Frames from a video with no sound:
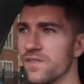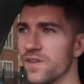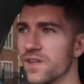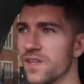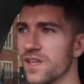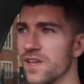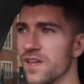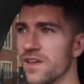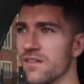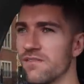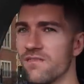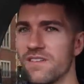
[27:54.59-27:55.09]

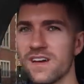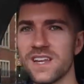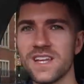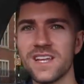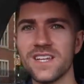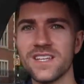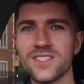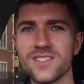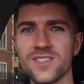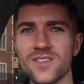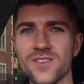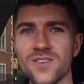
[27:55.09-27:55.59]
fully
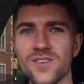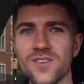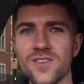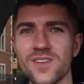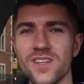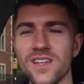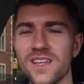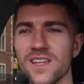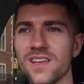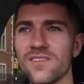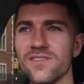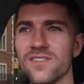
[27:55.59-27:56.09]
ready to
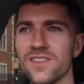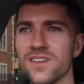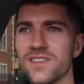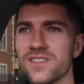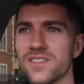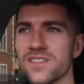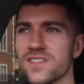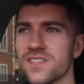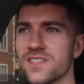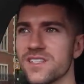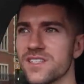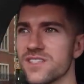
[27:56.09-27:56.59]
leave
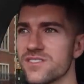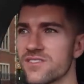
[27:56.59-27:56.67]
London.